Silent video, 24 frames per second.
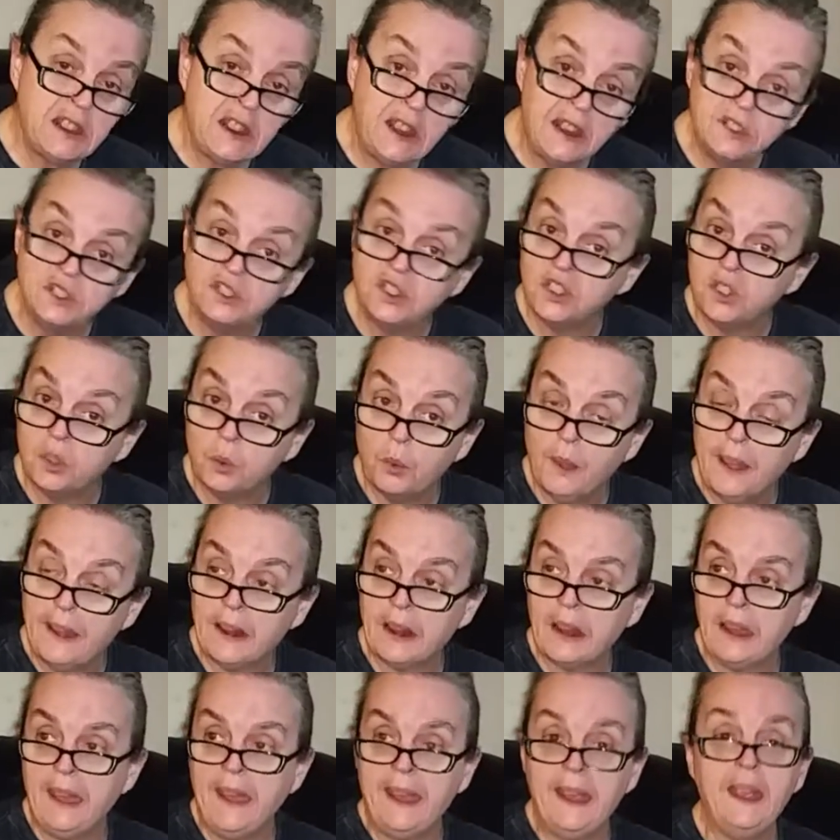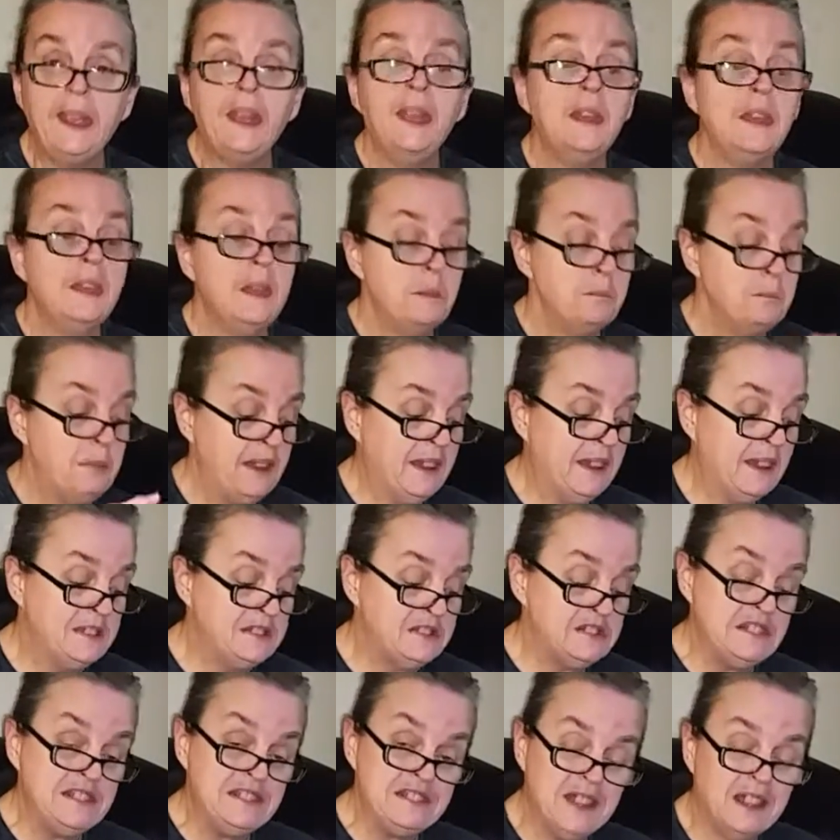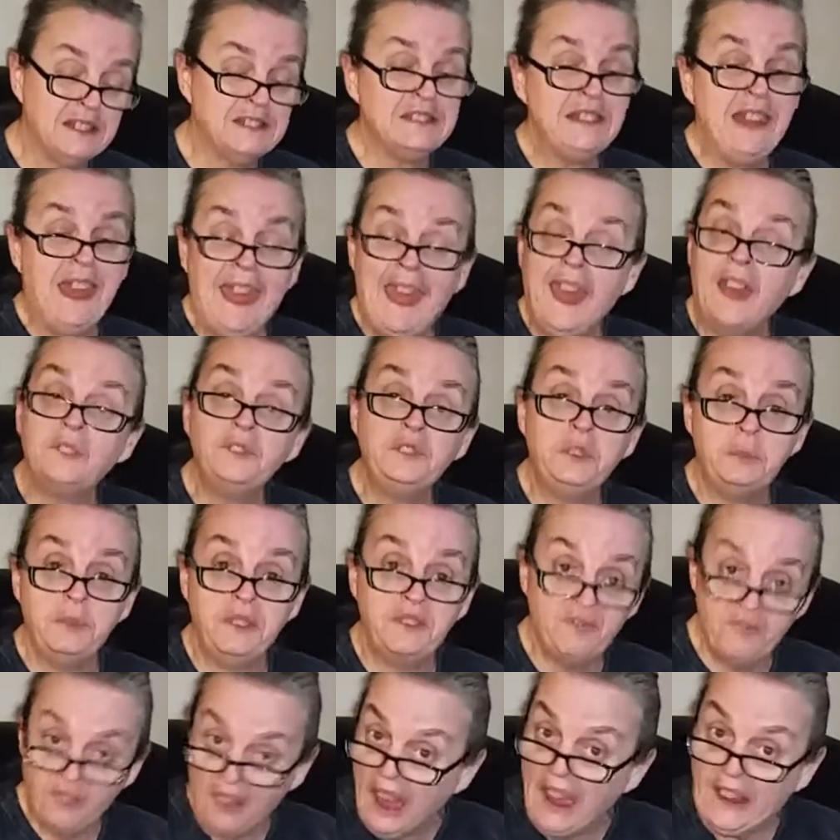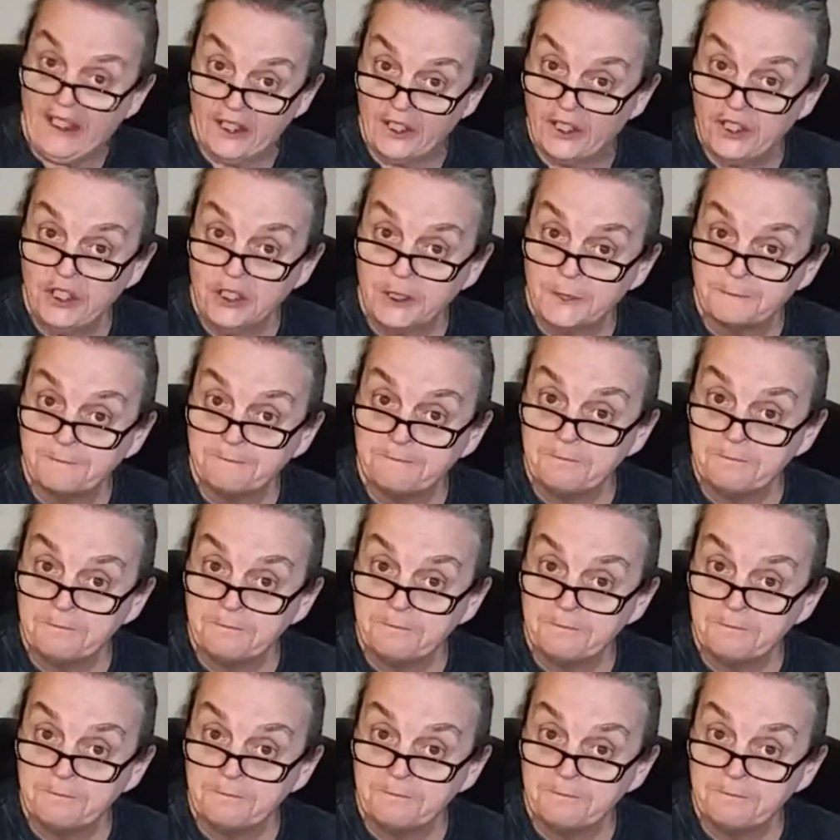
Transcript: stick into the wet clay because it doesn't have to be fired.